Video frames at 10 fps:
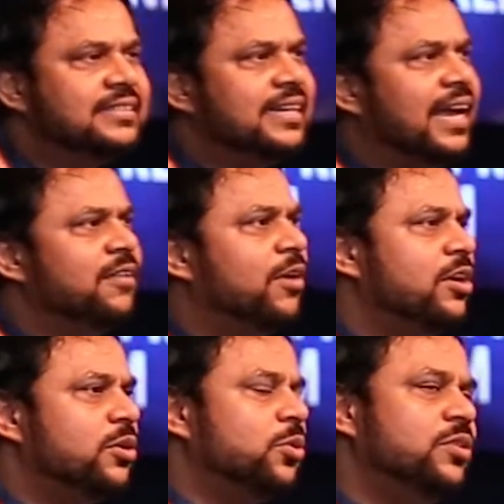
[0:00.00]
I said,
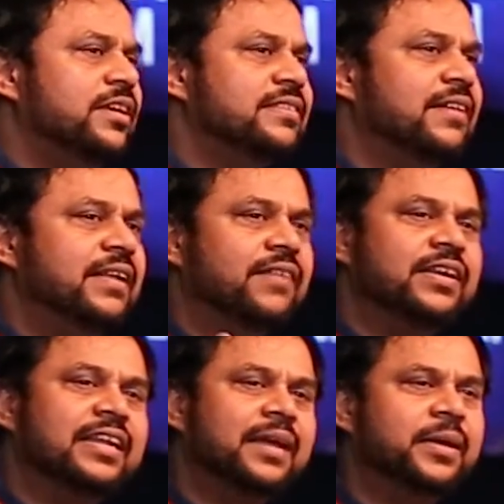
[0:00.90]
I want to do this.
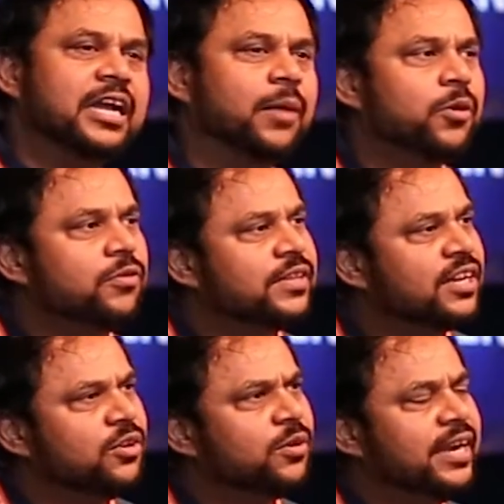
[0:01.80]
Every time I come
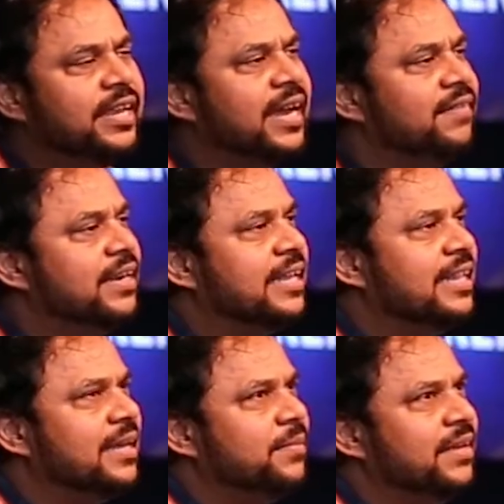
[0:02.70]
out with a new idea, I
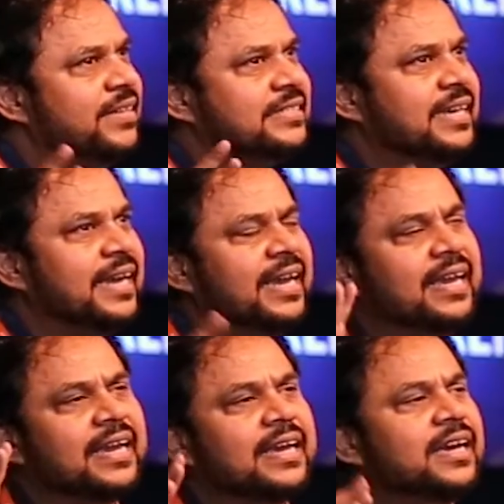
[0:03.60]
will tell them, they will
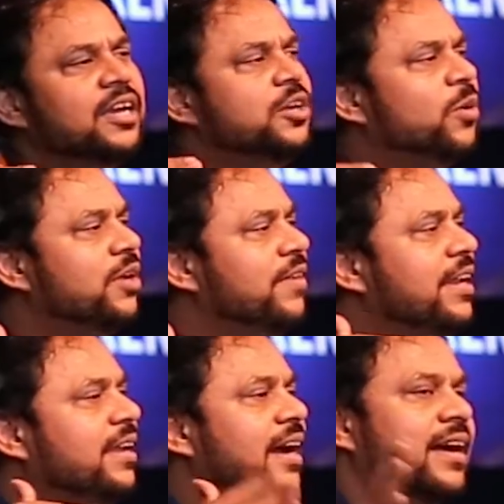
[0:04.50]
say, hey, you
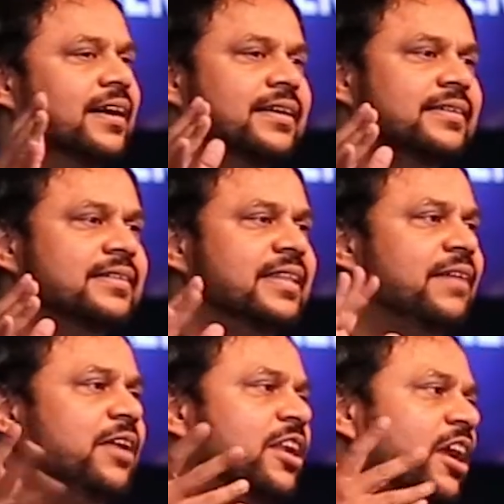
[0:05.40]
are very young.
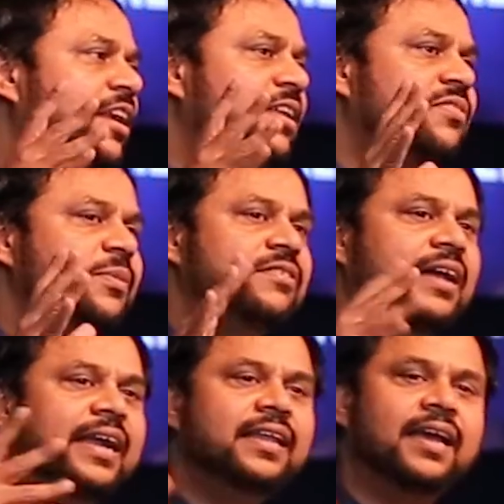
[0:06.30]
They will not
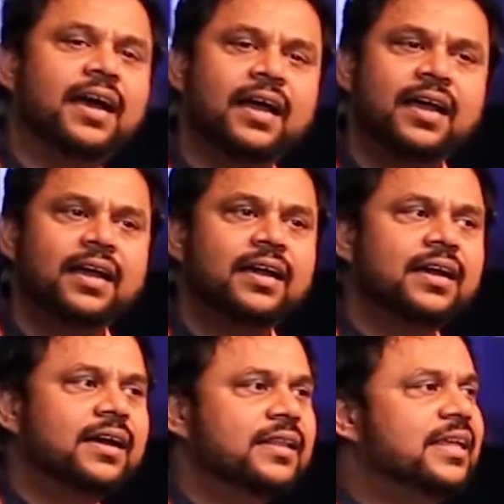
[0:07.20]
dismiss the idea.
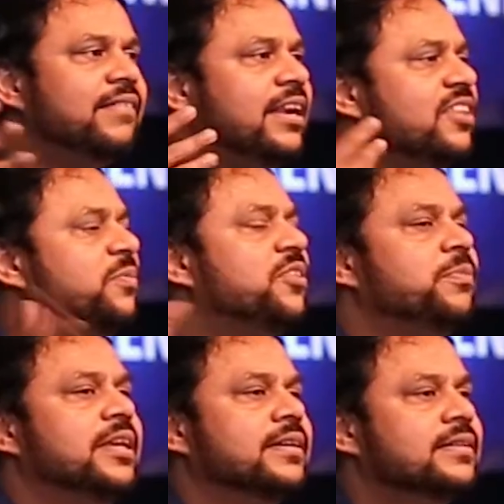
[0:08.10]
They will
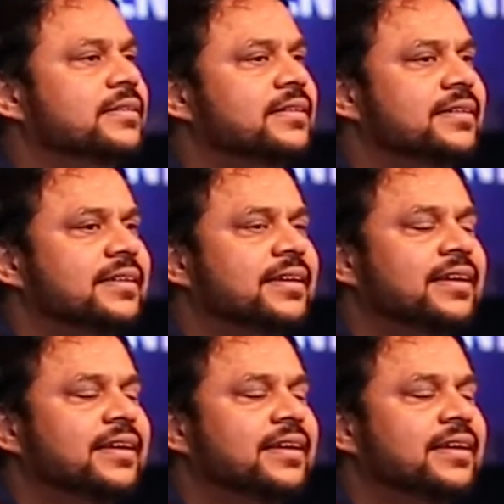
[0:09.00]
dismiss me.